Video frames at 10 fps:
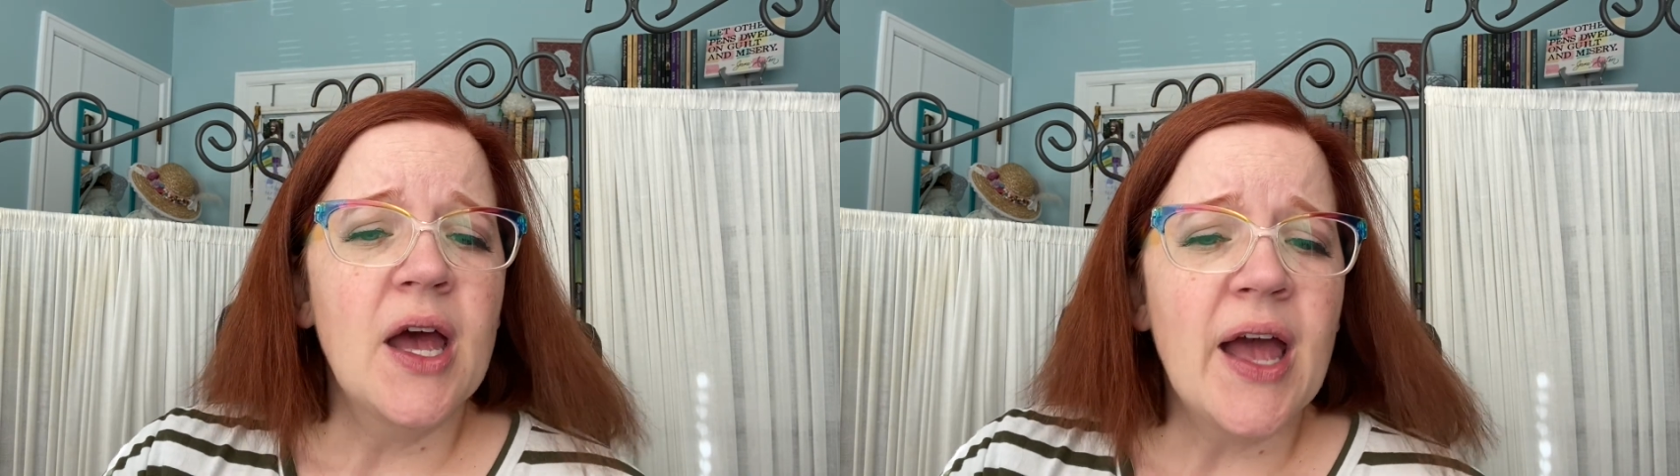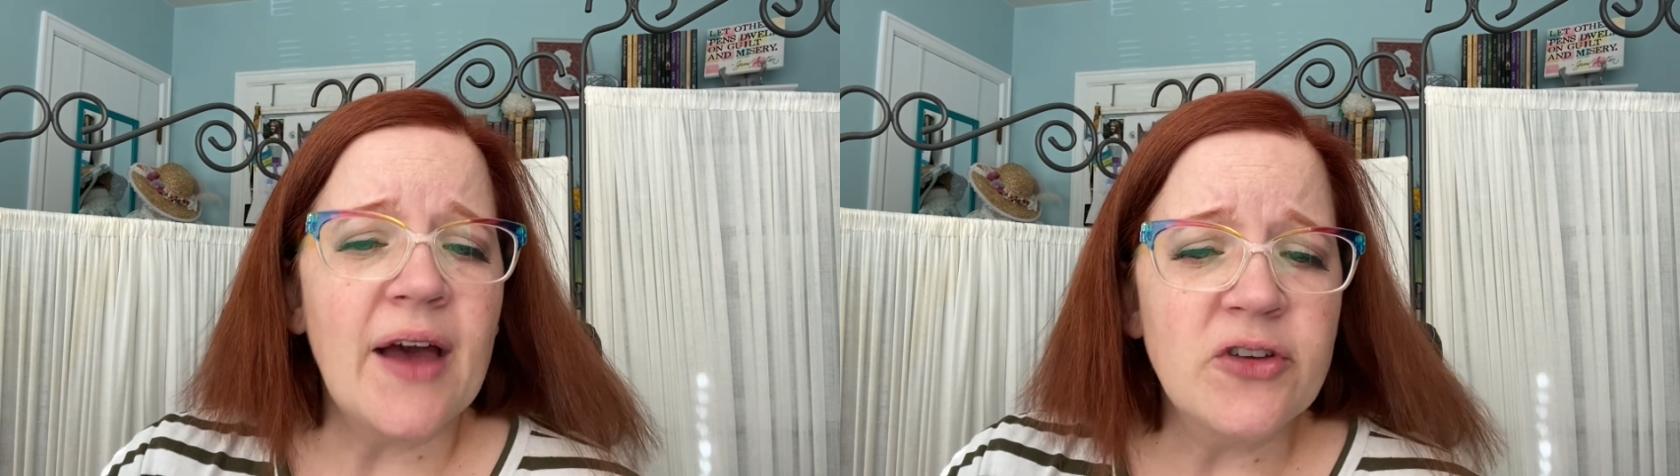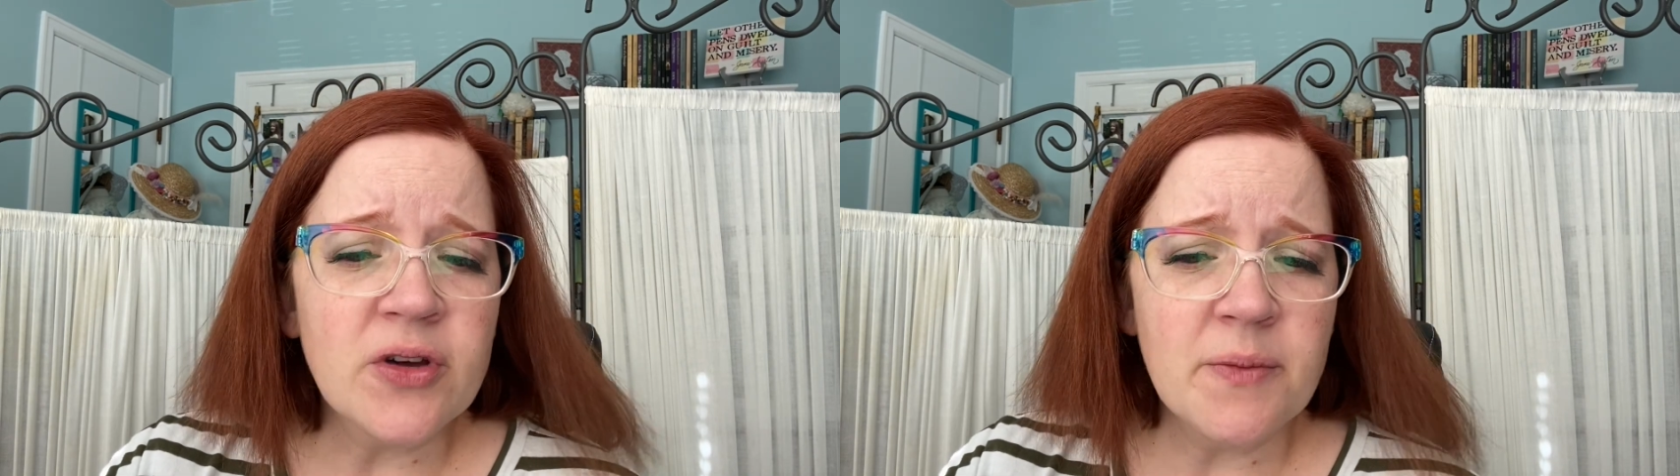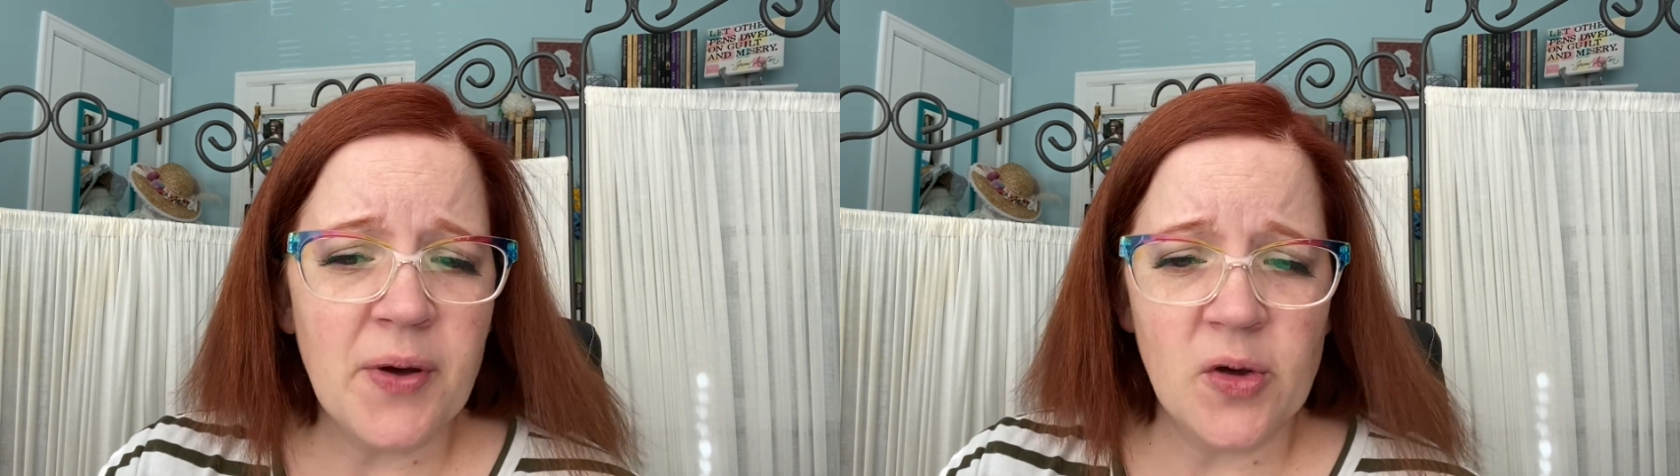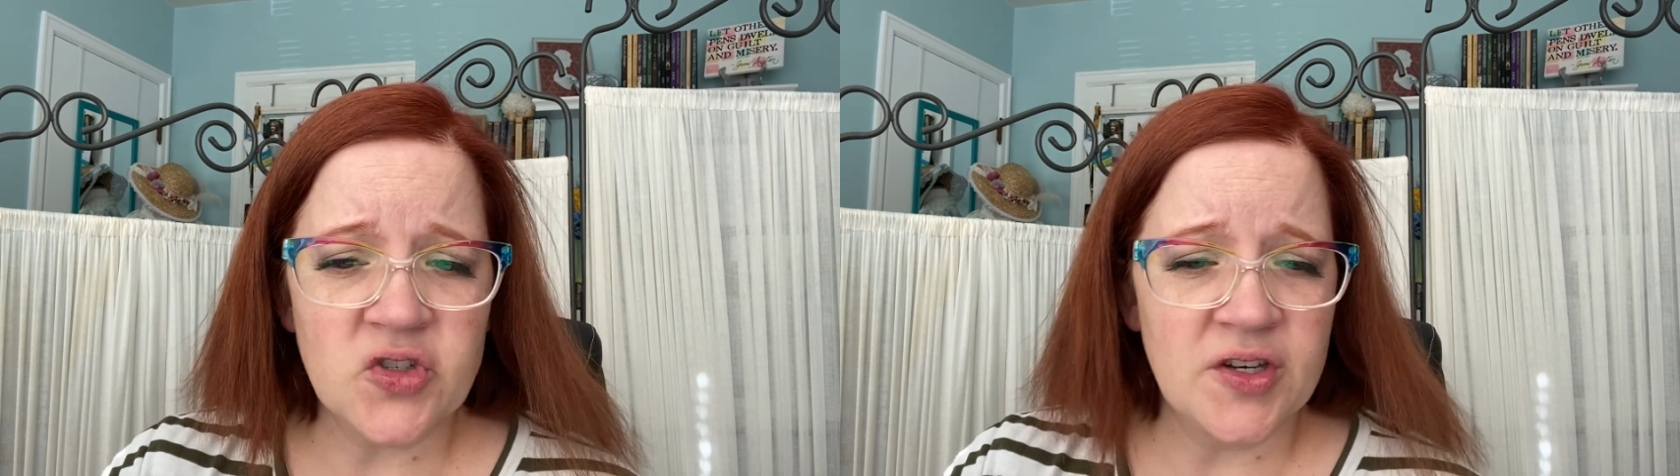have you
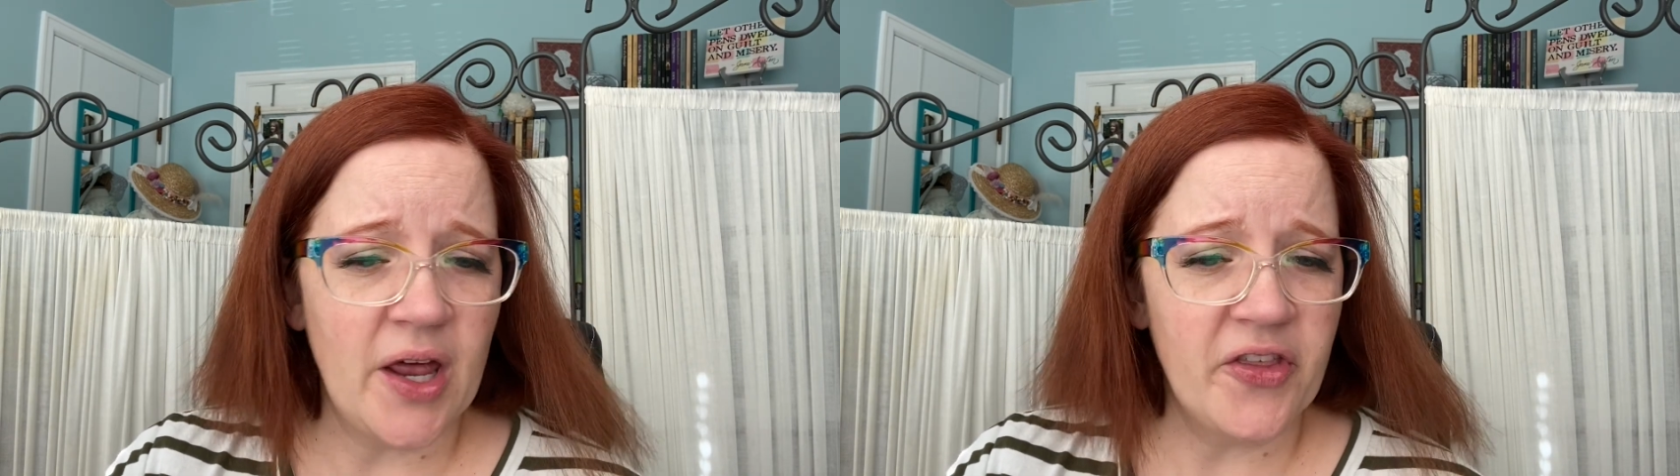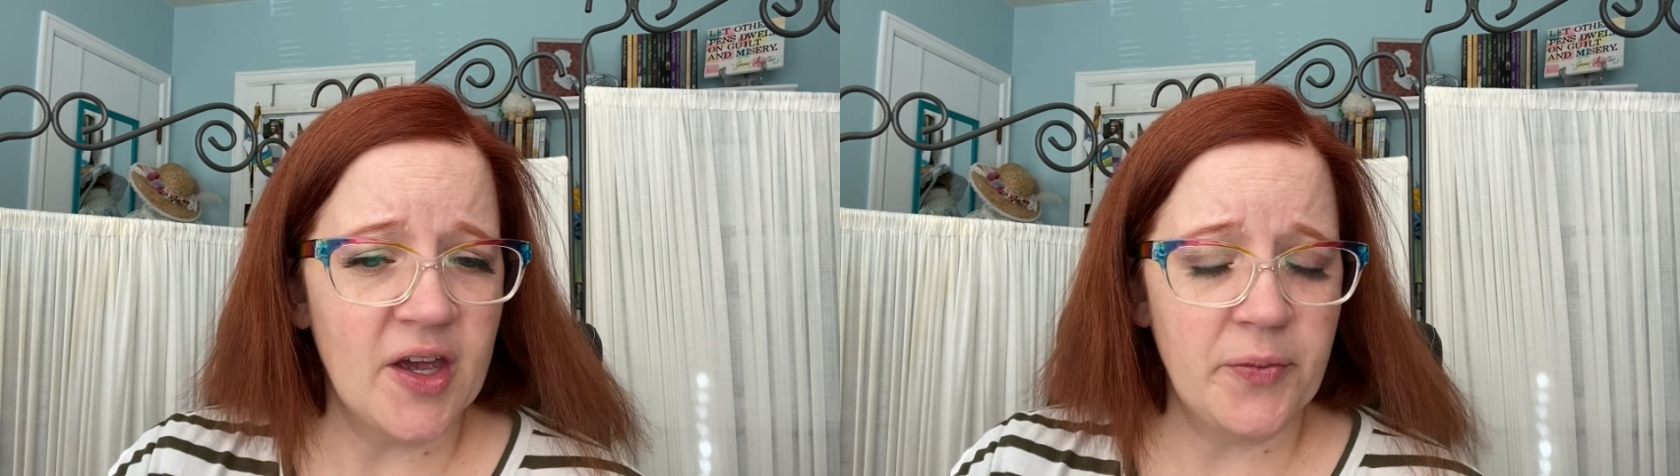composed nothing